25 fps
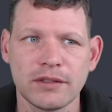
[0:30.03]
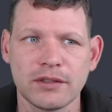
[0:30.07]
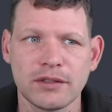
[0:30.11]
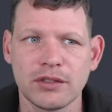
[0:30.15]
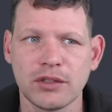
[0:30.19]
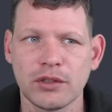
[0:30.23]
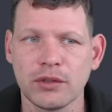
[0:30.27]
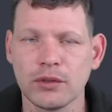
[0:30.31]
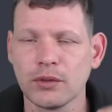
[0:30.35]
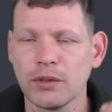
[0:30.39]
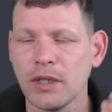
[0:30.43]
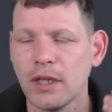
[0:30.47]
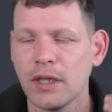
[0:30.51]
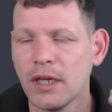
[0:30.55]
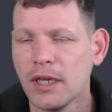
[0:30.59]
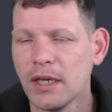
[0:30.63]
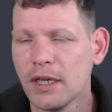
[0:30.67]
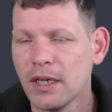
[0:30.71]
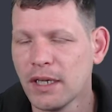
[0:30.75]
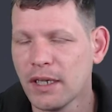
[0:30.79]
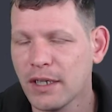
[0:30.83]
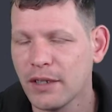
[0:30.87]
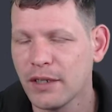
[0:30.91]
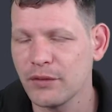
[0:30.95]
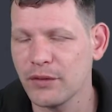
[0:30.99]
So
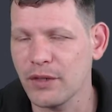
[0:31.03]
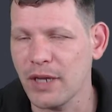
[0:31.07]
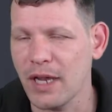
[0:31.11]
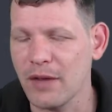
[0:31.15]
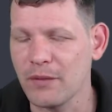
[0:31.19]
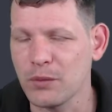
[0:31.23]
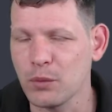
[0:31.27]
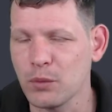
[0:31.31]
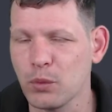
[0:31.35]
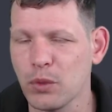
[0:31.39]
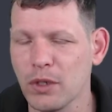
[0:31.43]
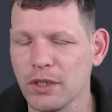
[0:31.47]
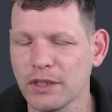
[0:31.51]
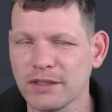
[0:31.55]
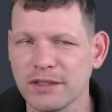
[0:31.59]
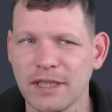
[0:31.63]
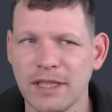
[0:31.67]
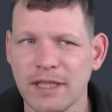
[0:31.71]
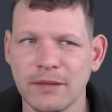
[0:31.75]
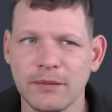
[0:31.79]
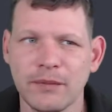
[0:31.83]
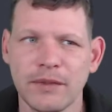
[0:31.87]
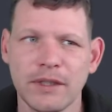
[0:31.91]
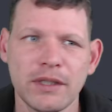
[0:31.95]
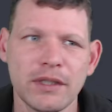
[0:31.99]
if you haven't watched
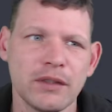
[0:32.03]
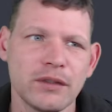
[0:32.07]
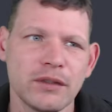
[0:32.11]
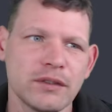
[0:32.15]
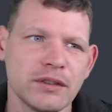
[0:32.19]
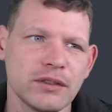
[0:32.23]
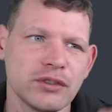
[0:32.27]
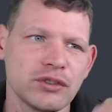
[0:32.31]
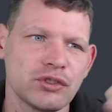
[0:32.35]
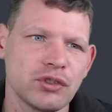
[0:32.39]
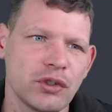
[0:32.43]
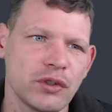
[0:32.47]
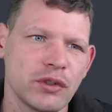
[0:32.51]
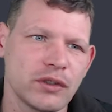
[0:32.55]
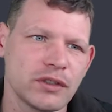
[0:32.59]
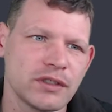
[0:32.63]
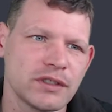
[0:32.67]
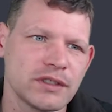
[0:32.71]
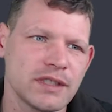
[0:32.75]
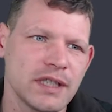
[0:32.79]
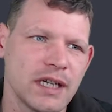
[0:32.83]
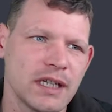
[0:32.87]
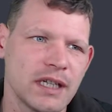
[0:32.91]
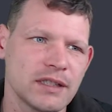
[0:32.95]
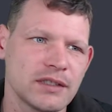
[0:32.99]
that video, the story
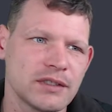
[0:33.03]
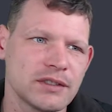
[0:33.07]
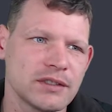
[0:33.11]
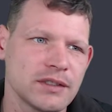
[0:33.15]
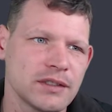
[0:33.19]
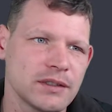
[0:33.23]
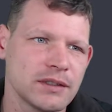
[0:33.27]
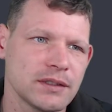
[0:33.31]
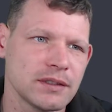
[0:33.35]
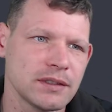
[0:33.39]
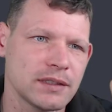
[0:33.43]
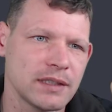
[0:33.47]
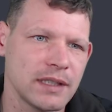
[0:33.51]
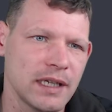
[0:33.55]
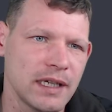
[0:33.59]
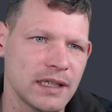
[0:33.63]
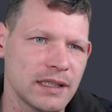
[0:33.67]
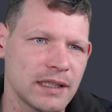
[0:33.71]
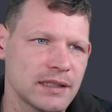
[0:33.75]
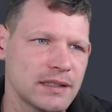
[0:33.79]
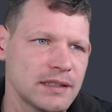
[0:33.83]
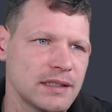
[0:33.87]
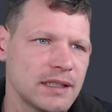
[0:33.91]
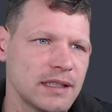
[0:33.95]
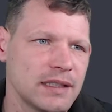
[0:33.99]
starts
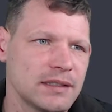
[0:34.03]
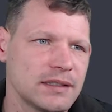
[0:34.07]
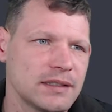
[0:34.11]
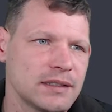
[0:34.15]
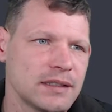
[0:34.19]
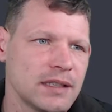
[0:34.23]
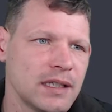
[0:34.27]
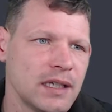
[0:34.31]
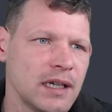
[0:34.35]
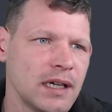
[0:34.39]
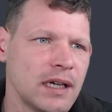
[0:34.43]
like this.